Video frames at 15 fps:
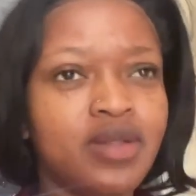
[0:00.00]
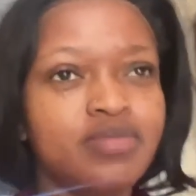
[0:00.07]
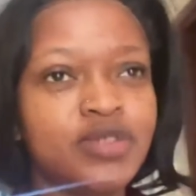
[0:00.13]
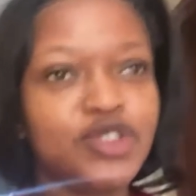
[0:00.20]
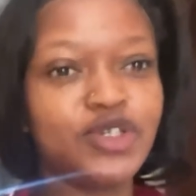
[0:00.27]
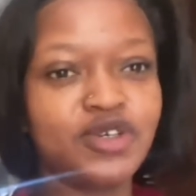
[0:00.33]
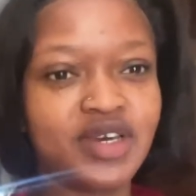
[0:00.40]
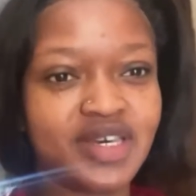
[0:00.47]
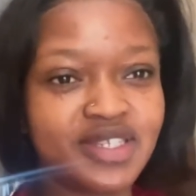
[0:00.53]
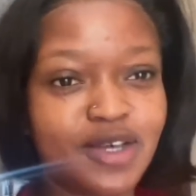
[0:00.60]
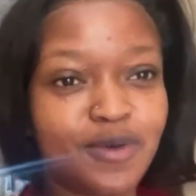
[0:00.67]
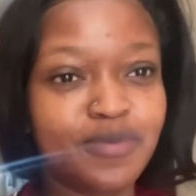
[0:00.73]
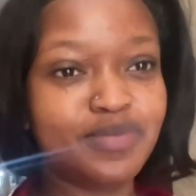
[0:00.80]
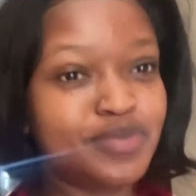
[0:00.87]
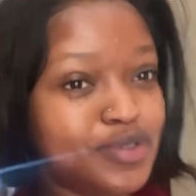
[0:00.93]
Show you guys how
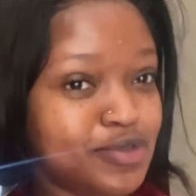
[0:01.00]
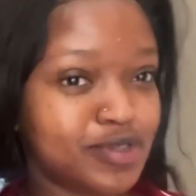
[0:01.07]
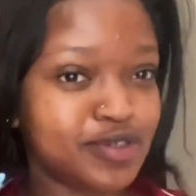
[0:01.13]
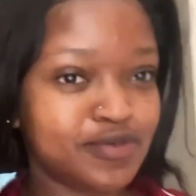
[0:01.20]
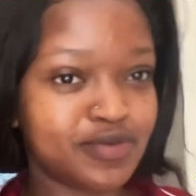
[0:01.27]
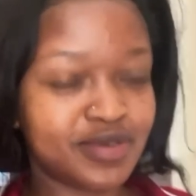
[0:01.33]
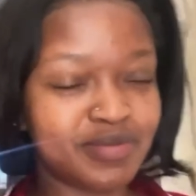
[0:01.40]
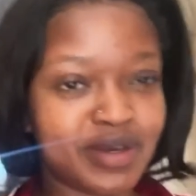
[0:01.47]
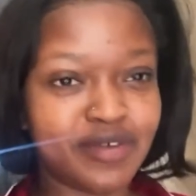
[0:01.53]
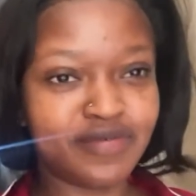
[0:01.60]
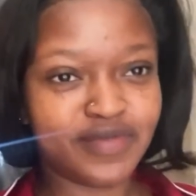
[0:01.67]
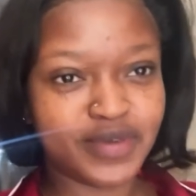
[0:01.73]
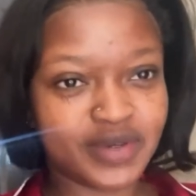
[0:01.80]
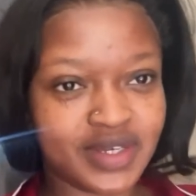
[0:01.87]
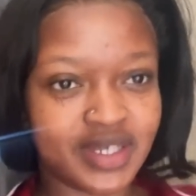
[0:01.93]
beautiful my
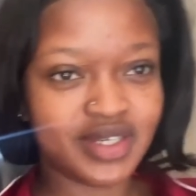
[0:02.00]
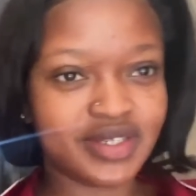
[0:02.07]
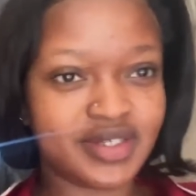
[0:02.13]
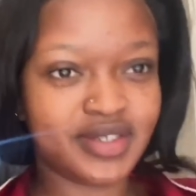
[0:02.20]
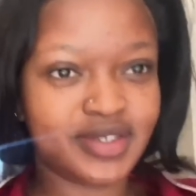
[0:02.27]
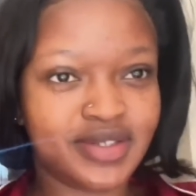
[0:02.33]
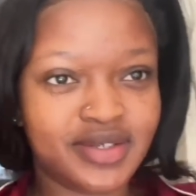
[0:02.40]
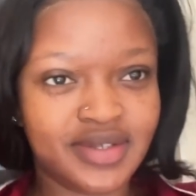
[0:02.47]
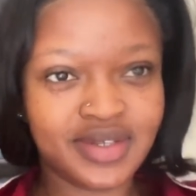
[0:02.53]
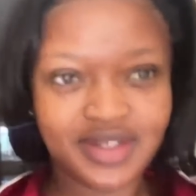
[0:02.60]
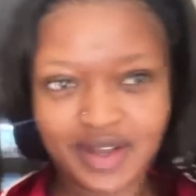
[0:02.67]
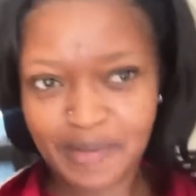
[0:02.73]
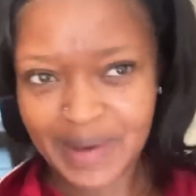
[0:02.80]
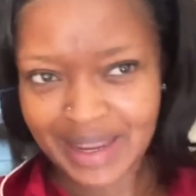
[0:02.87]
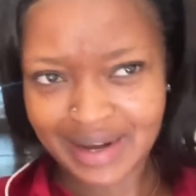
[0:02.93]
view is. Look at
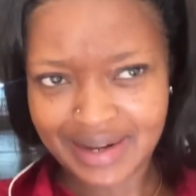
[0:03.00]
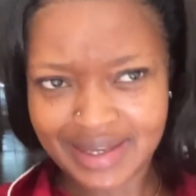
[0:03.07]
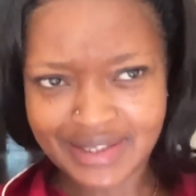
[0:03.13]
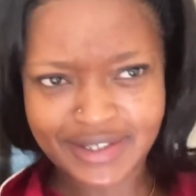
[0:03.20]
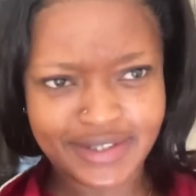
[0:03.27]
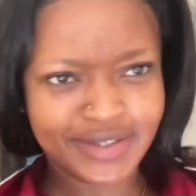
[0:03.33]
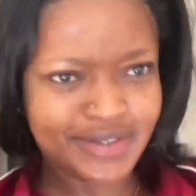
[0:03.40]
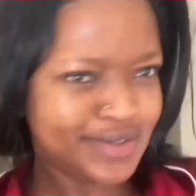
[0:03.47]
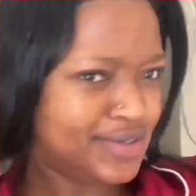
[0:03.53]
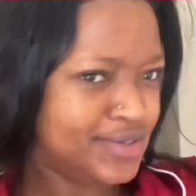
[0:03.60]
my lace.